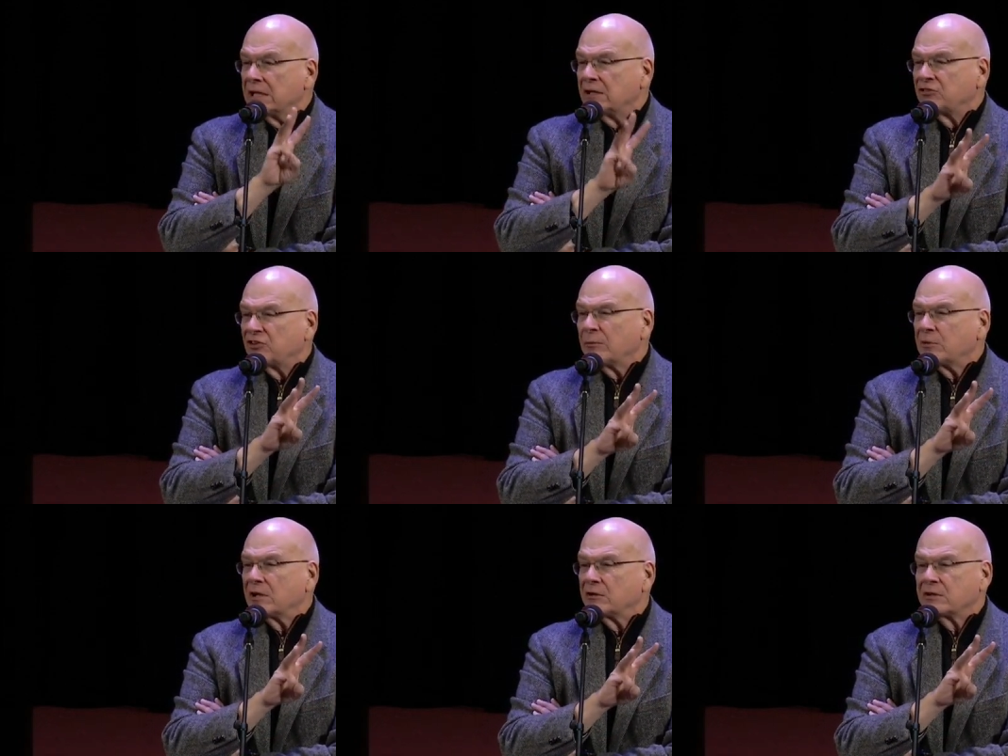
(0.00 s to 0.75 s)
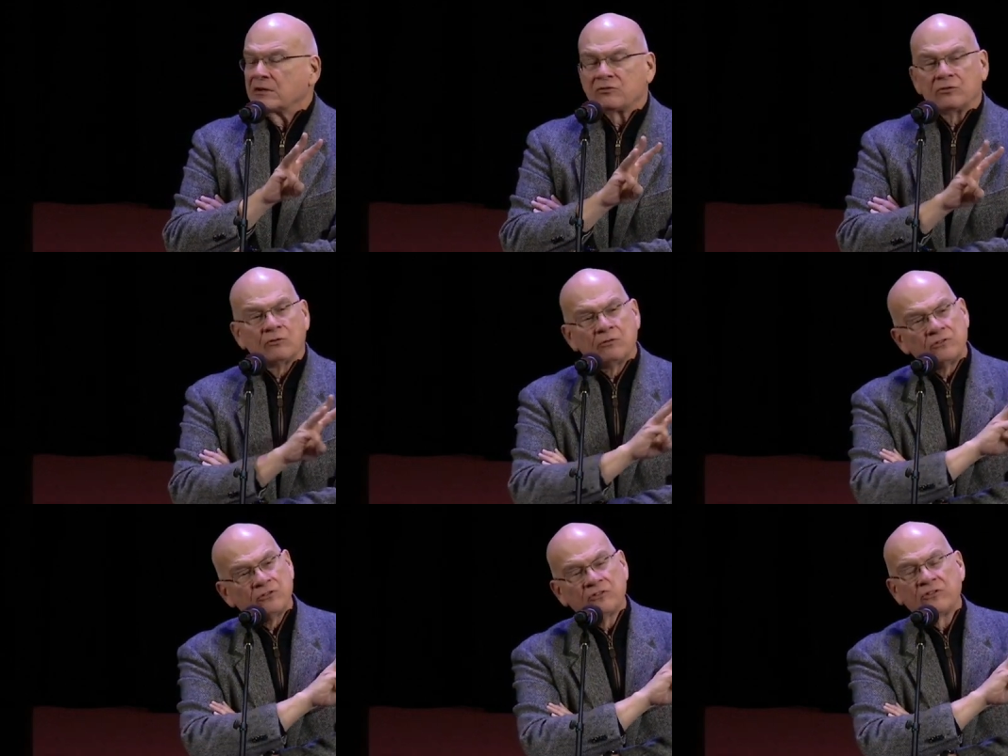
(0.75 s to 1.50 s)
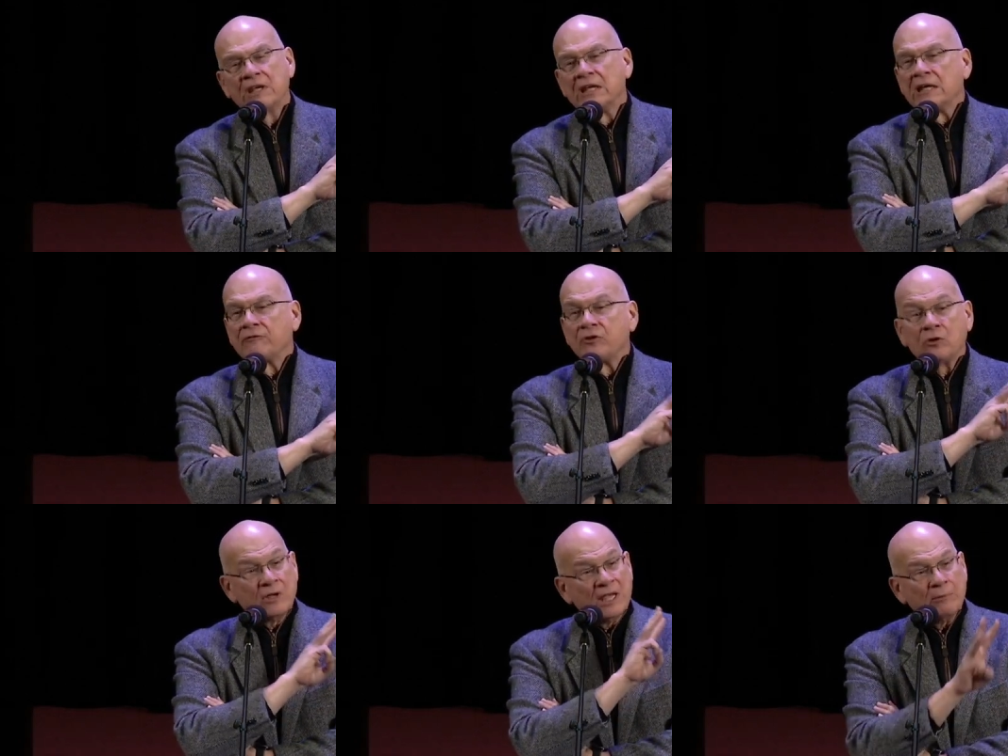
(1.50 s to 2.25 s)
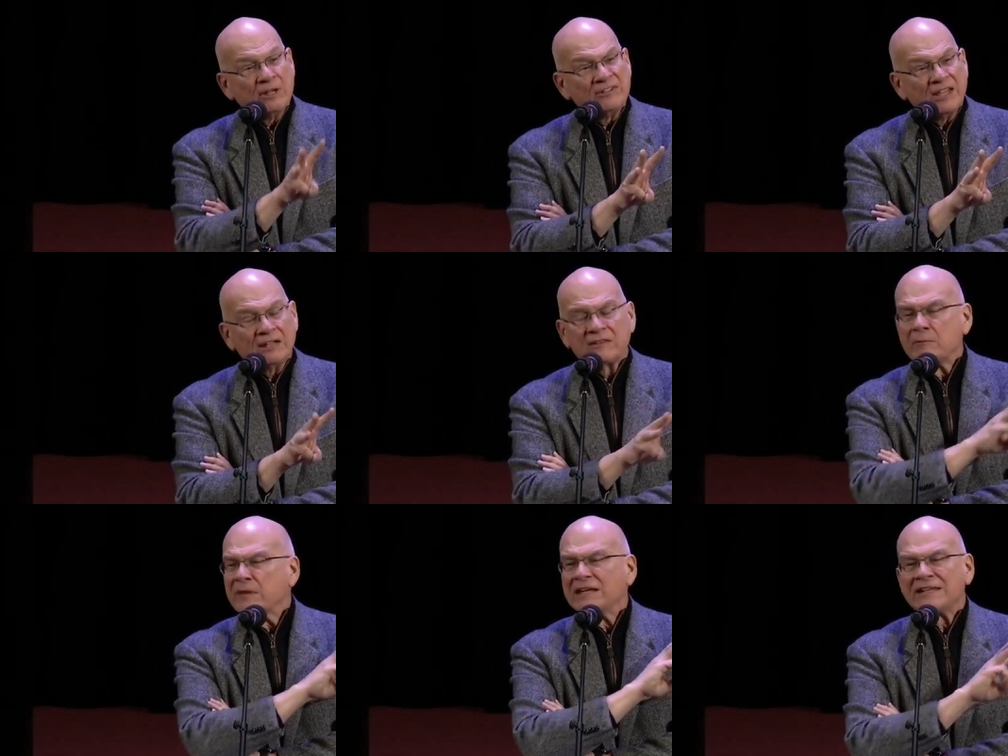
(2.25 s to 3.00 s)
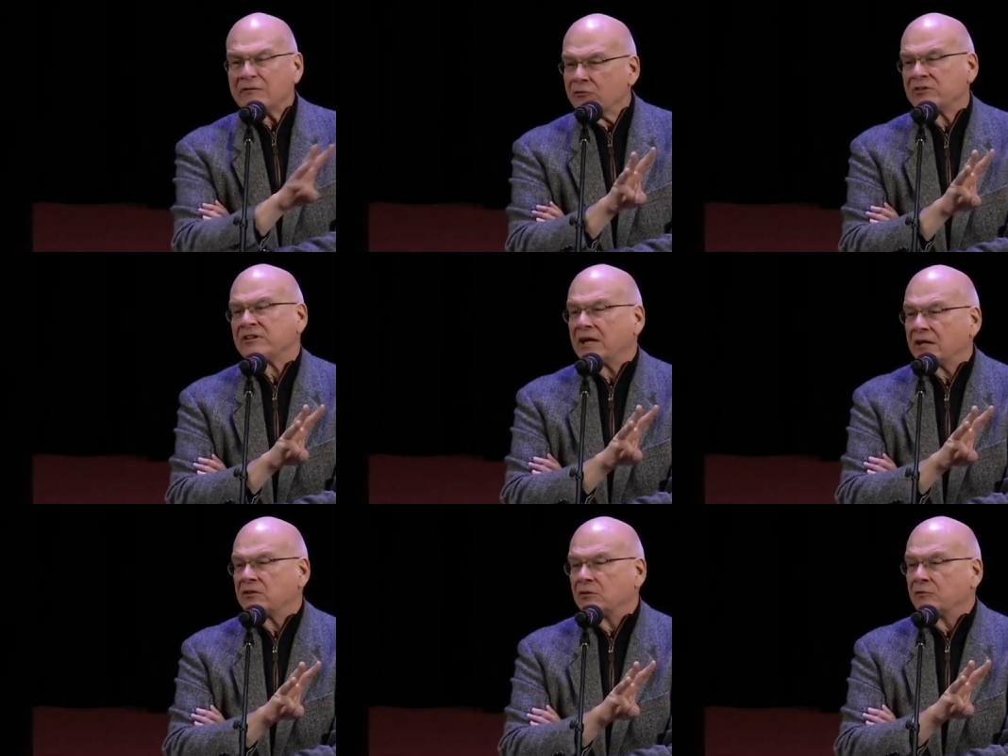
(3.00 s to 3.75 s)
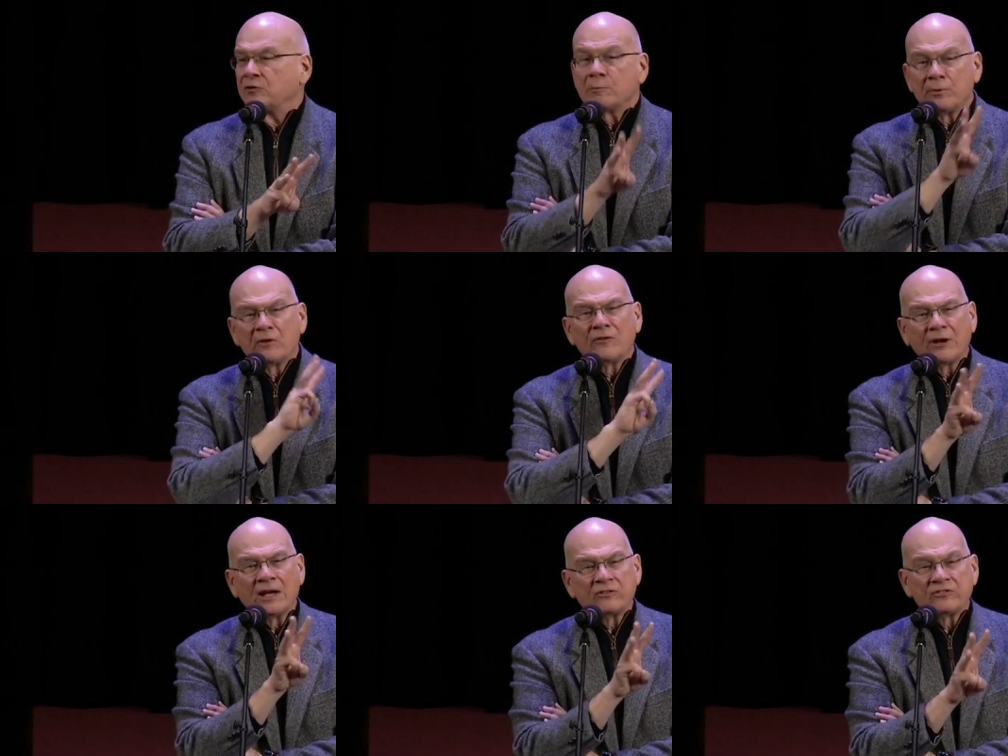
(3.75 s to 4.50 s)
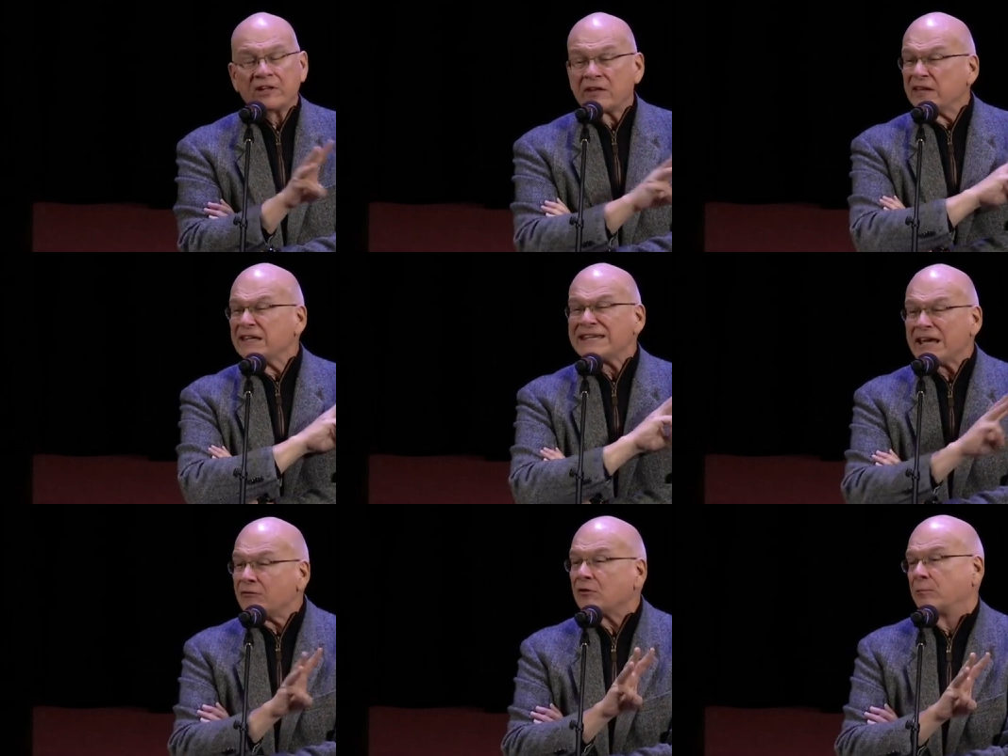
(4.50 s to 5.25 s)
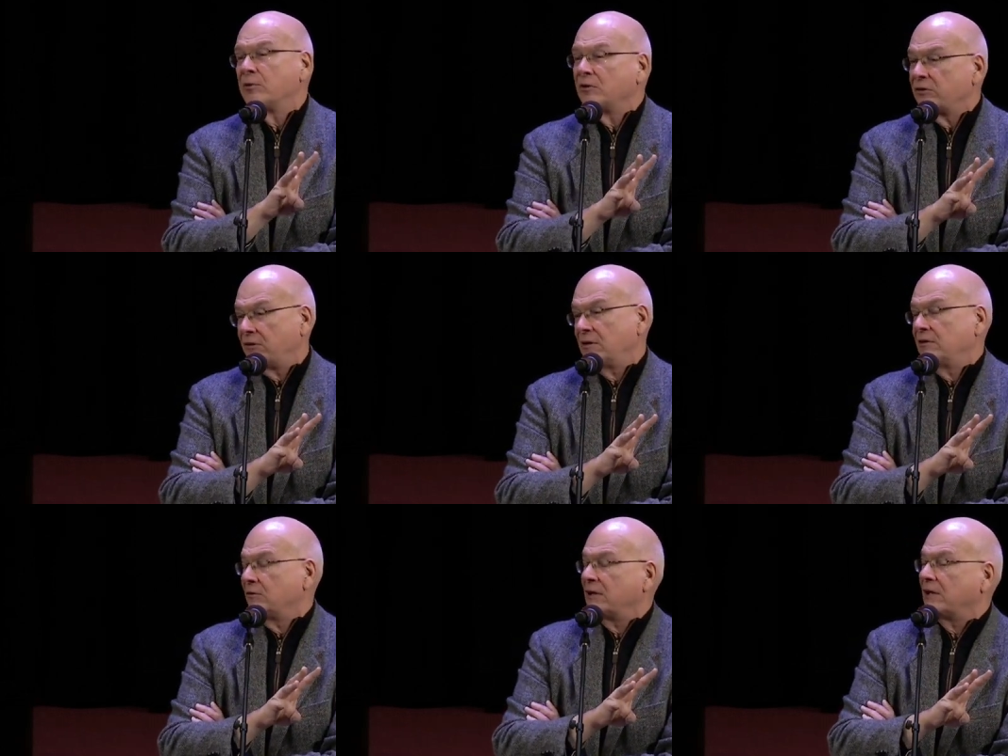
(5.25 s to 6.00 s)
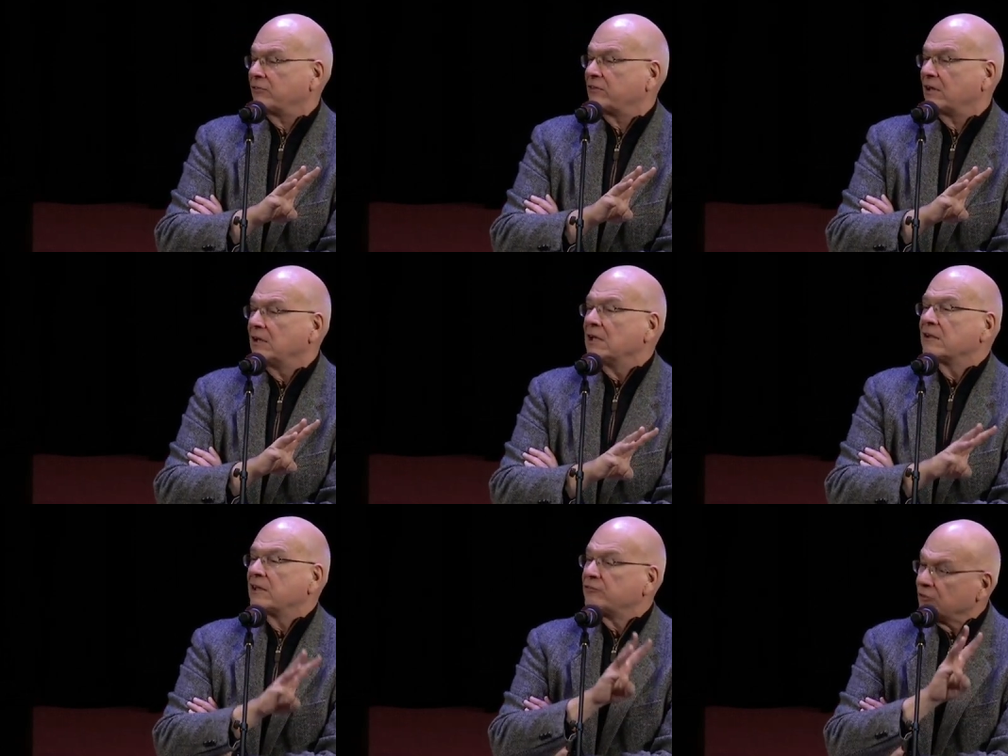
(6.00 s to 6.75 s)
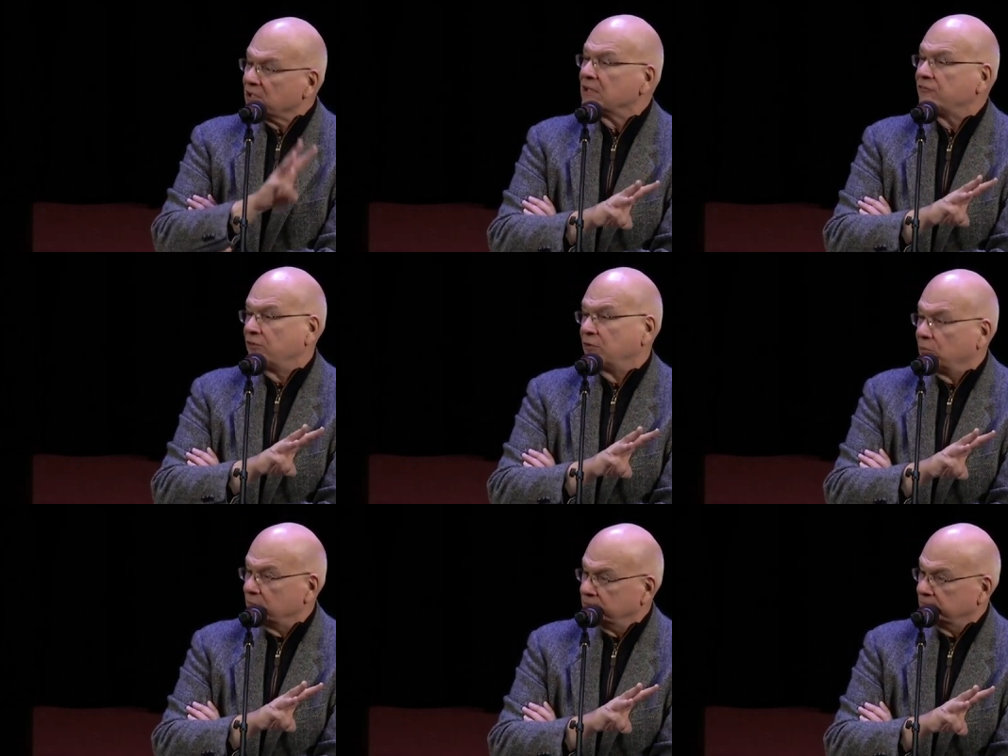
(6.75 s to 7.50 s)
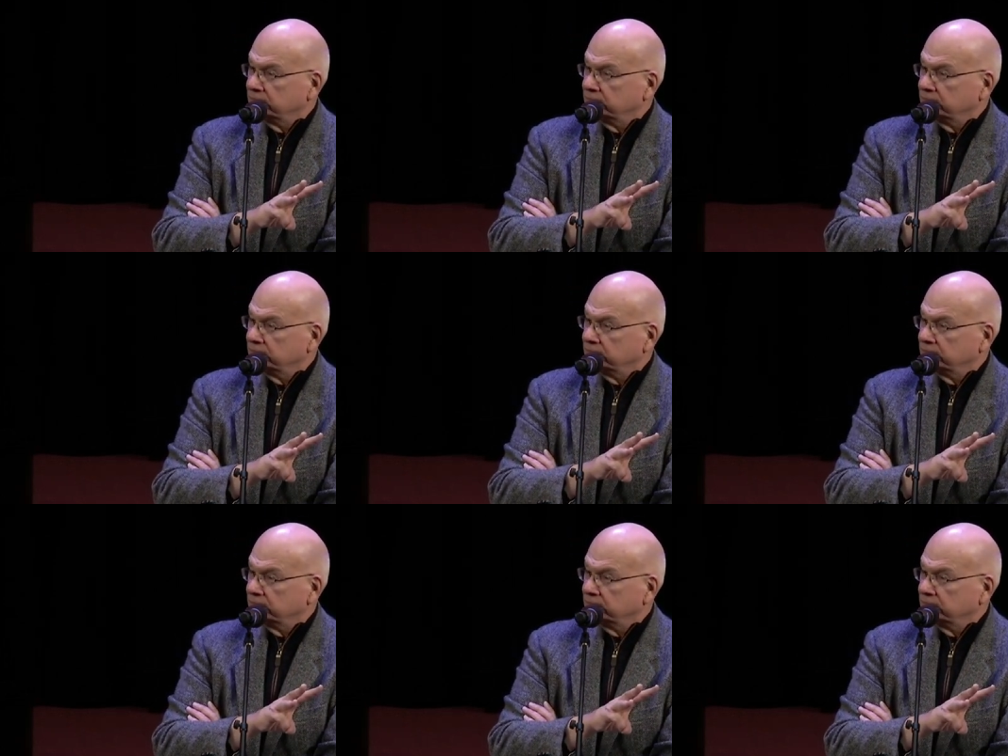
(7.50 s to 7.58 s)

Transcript: In a shame and honor culture, Christians, if you came and attacked them, they'd never attack you. If you burned their houses down, they'd never burn your house down. They'd forgive you.